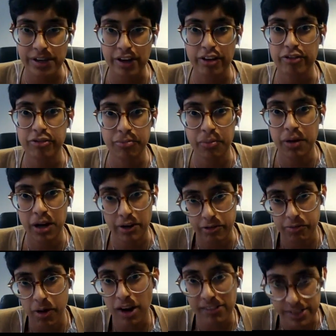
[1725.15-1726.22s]
of
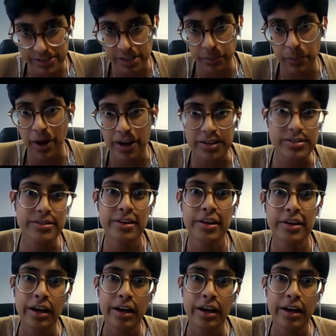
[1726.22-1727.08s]
policy was.